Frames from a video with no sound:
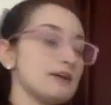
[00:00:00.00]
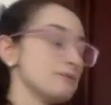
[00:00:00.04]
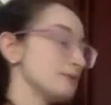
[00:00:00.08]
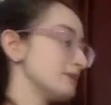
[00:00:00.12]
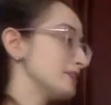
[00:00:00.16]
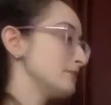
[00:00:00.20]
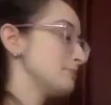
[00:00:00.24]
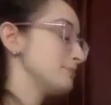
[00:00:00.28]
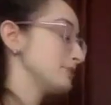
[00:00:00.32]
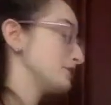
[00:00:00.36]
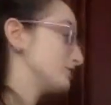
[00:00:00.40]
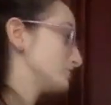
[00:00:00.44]
going
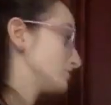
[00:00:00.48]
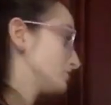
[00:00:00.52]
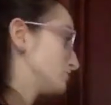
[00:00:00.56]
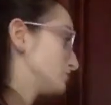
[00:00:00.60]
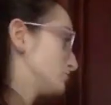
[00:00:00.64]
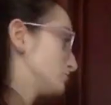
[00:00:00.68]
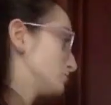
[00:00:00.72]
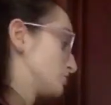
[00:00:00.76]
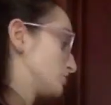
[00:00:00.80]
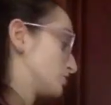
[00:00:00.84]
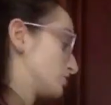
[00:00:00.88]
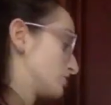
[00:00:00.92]
to build a
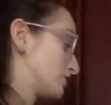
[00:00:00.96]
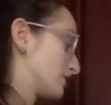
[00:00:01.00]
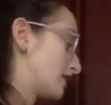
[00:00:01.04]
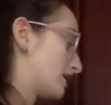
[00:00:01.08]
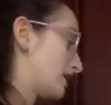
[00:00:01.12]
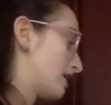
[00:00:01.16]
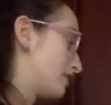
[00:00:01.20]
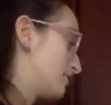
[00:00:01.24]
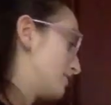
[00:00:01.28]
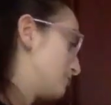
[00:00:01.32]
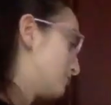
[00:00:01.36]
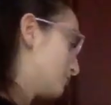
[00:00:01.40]
word
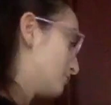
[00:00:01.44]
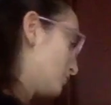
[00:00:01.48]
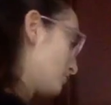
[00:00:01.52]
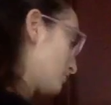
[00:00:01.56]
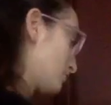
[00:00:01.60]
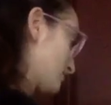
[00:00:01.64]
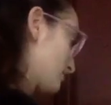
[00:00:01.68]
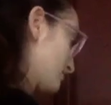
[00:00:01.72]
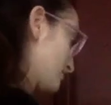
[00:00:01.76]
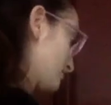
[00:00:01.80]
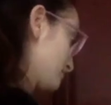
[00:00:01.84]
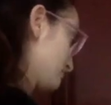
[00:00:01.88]
on the
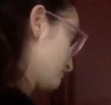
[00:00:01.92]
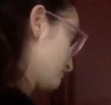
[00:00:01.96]
board.